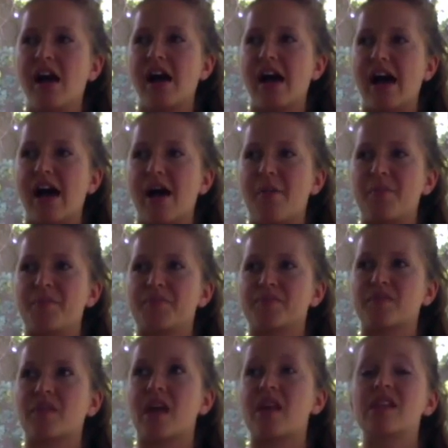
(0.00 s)

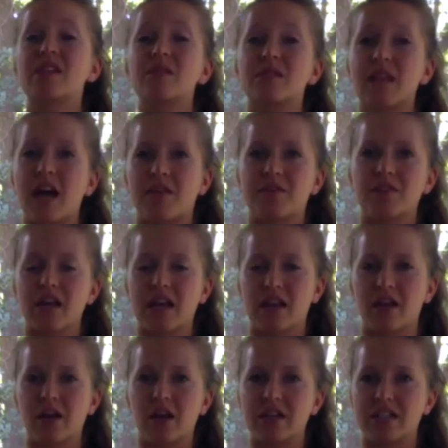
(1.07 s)
And this was after I
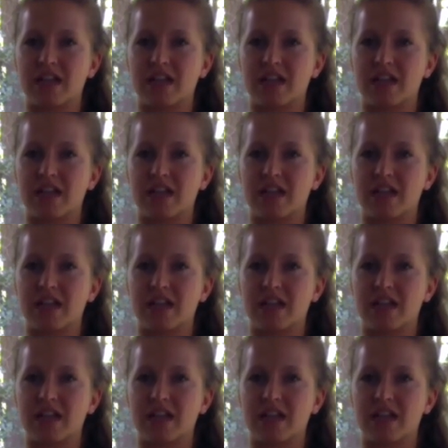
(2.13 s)
learned